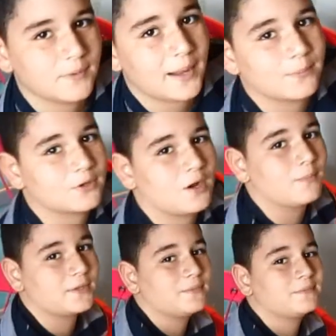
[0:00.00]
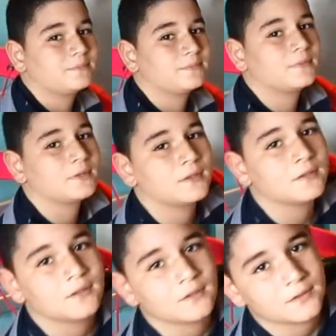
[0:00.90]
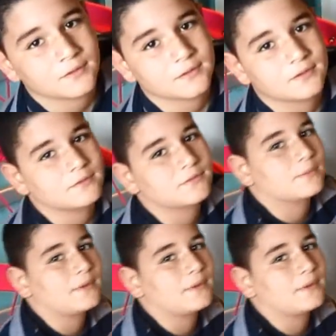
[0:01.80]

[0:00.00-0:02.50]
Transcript: Shirts from our cousin. Yeah, really it's from